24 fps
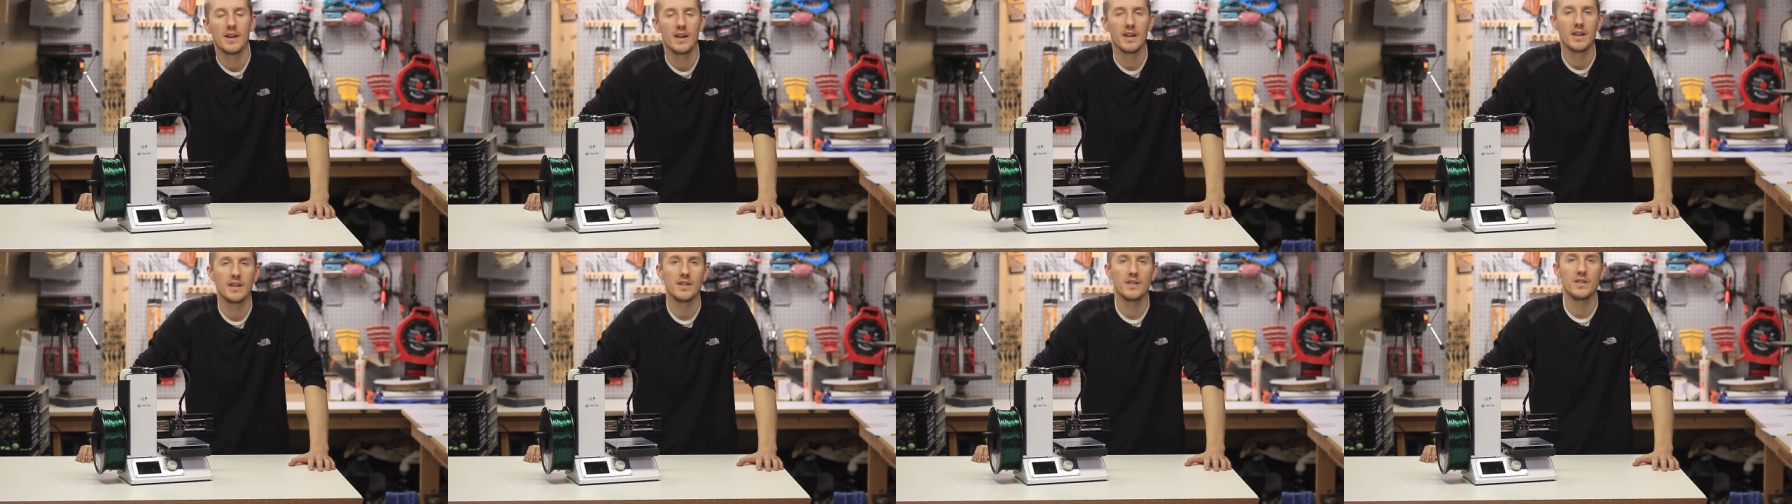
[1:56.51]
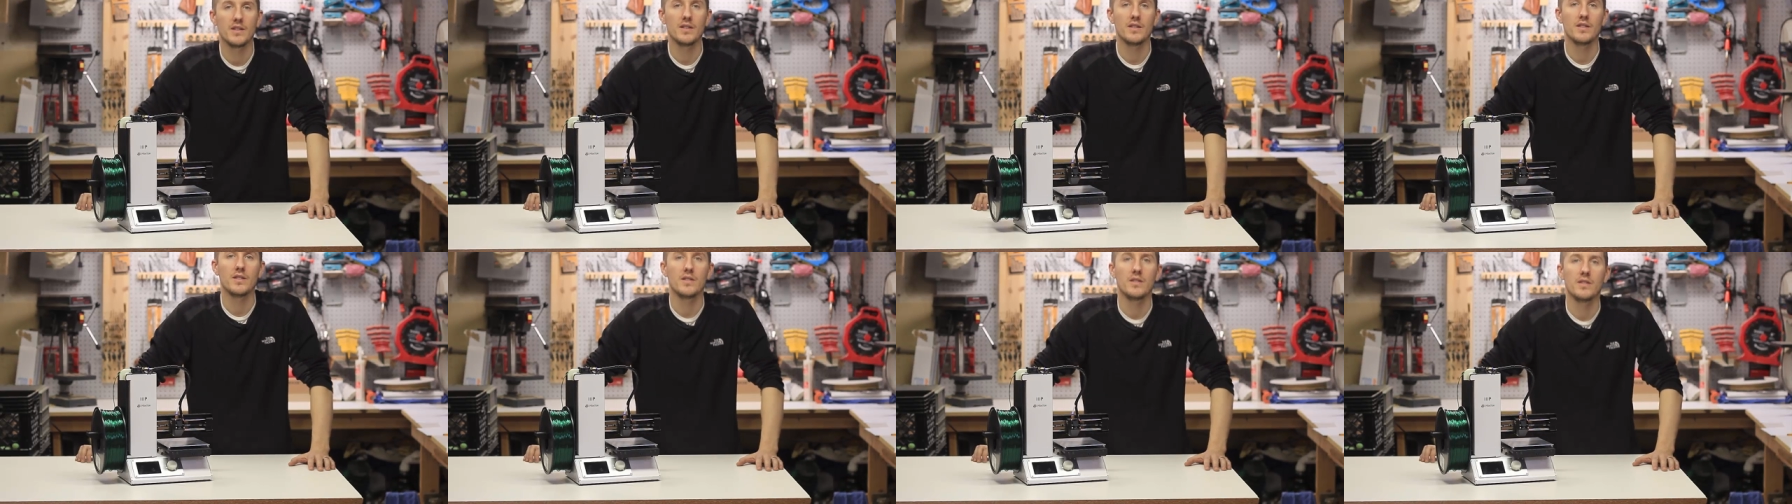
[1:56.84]

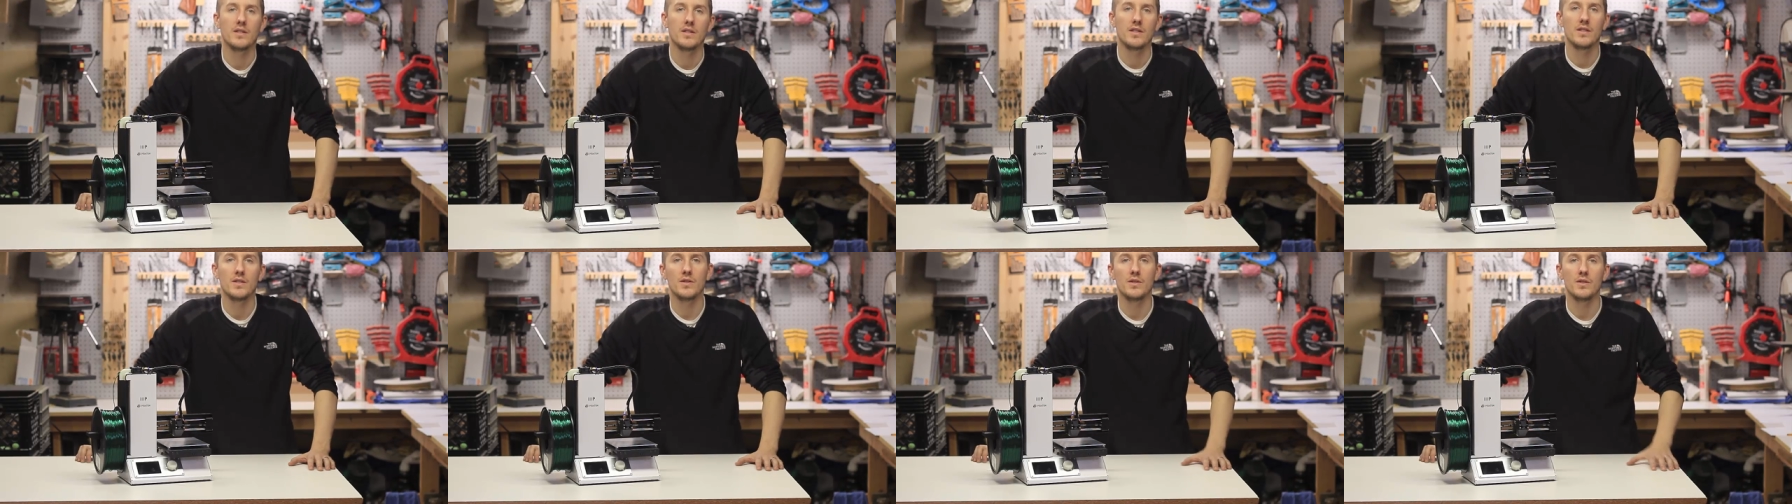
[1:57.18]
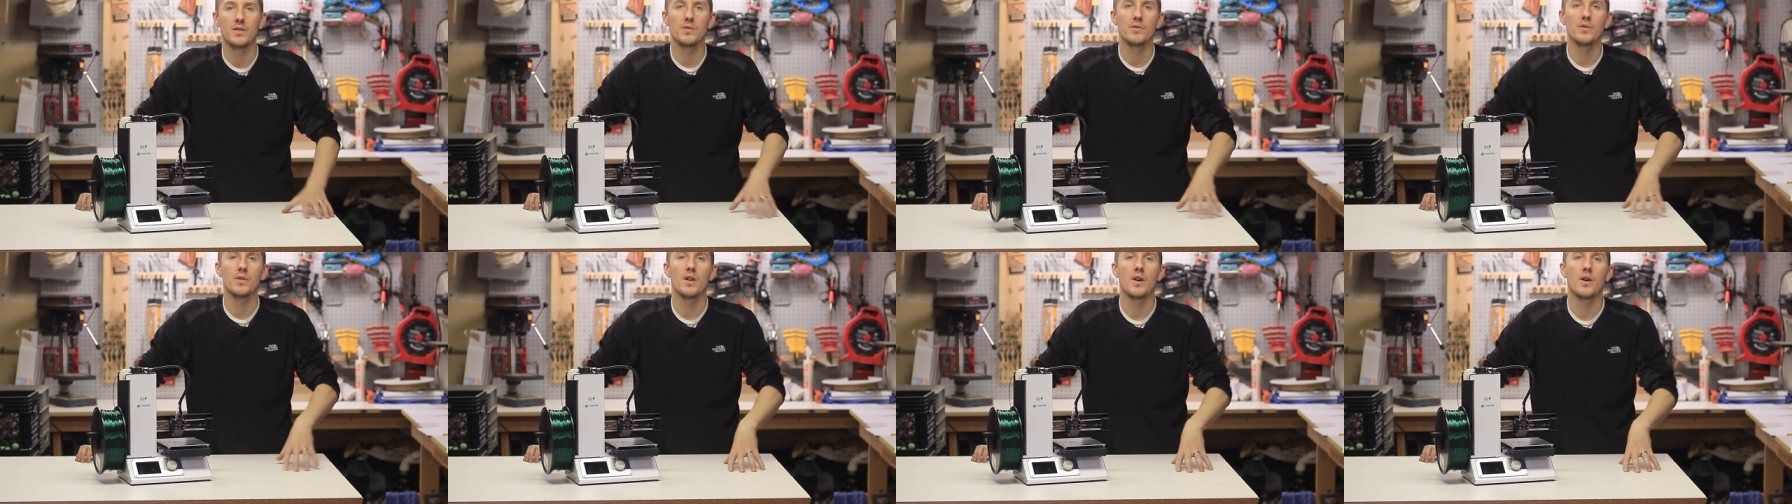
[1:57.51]
and
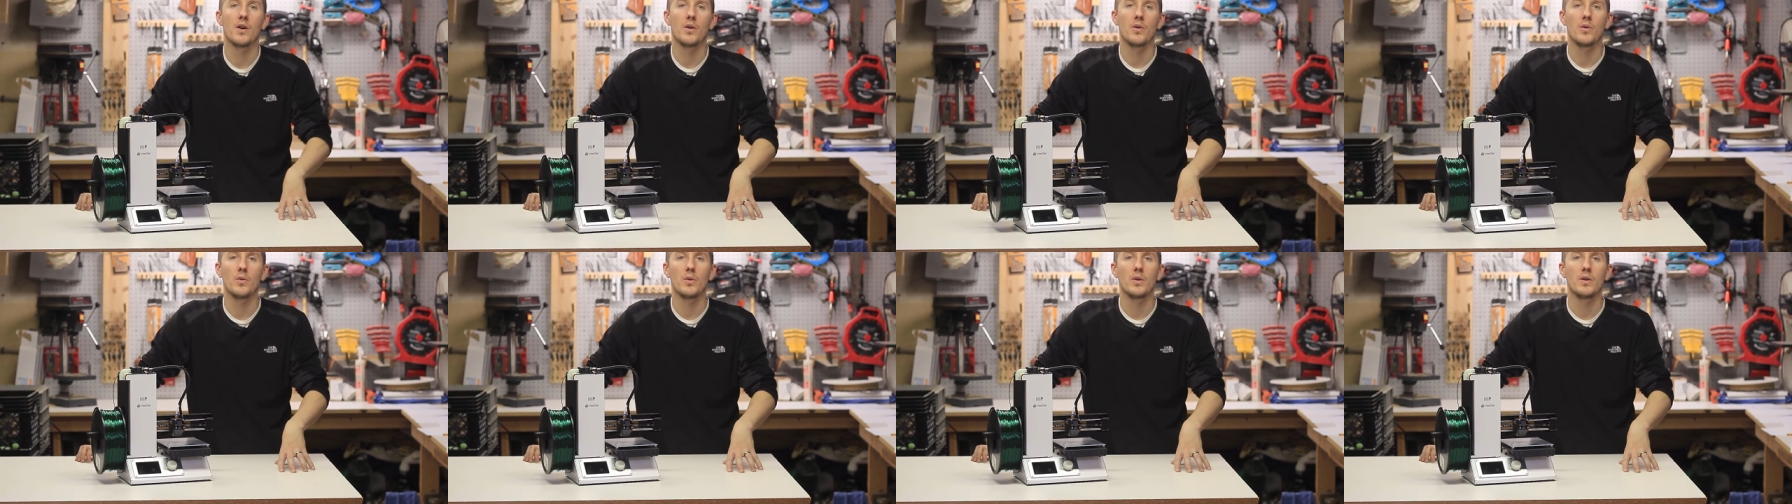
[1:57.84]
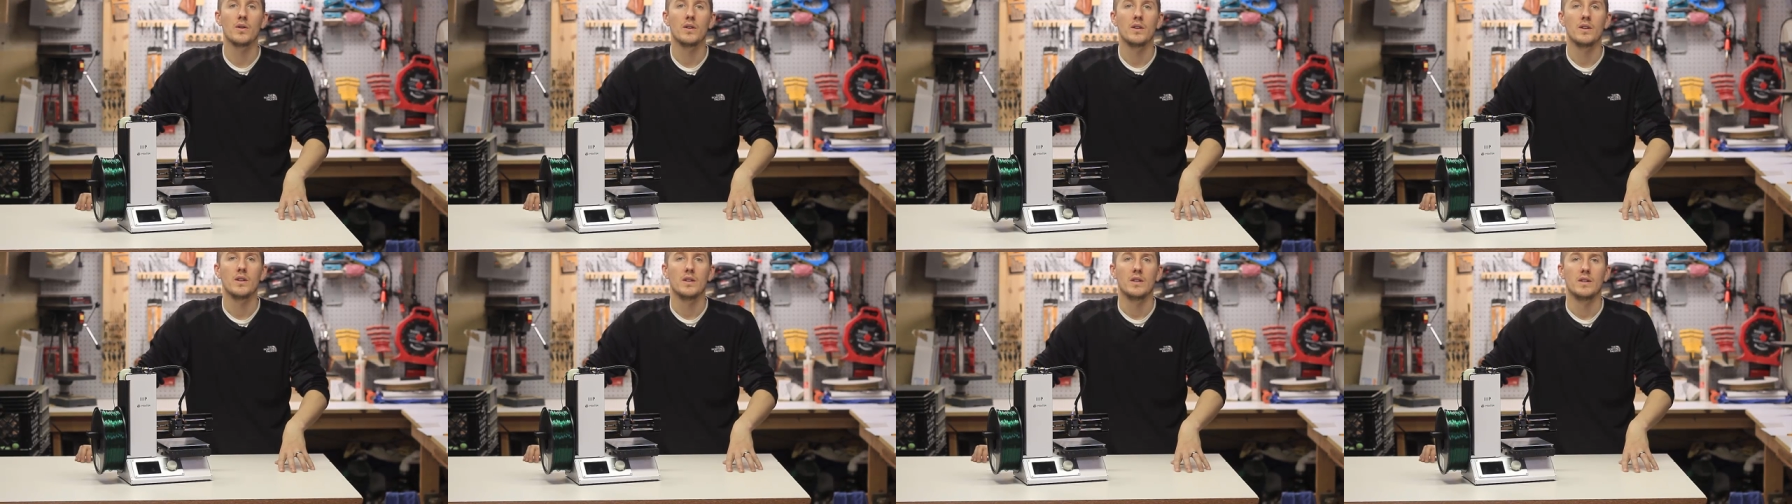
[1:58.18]
you, you
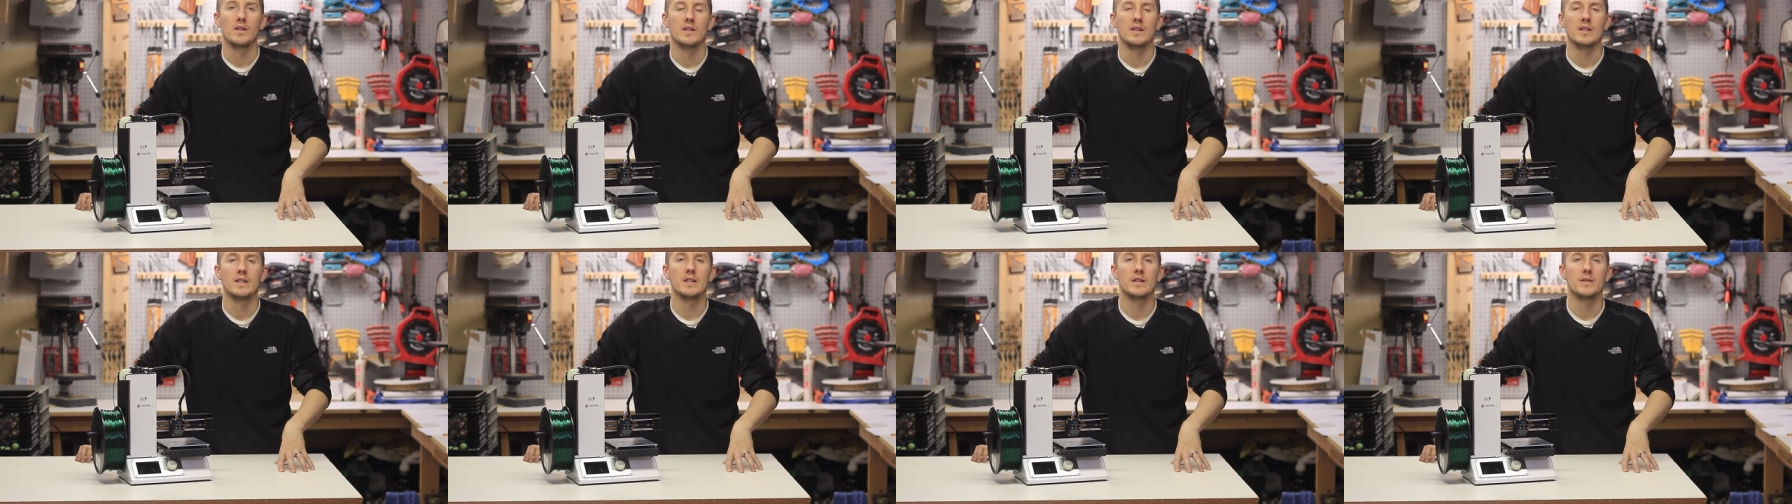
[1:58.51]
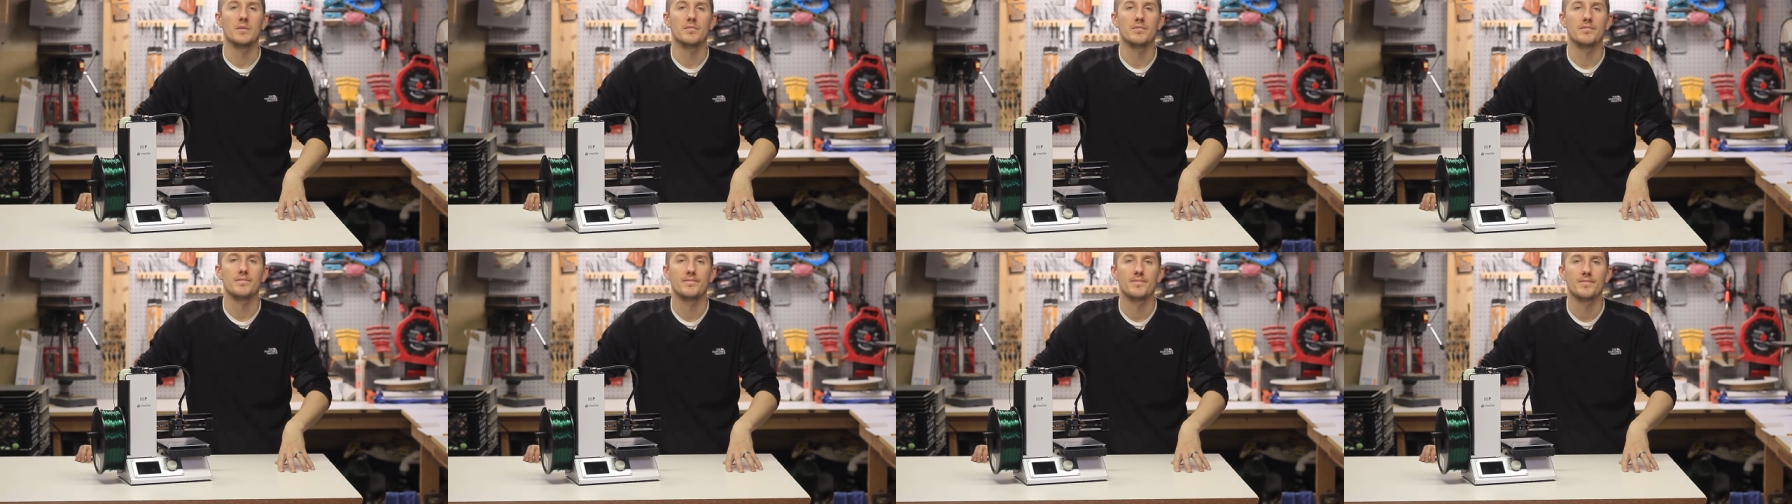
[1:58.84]
know
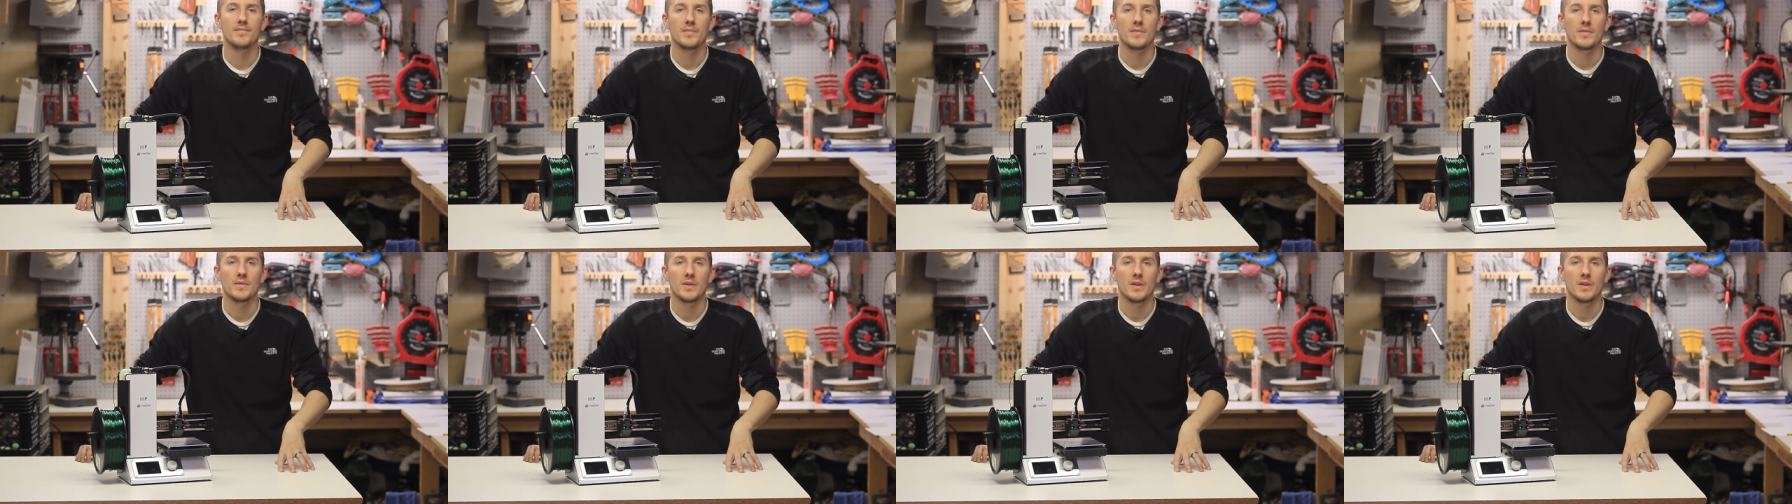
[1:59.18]
um,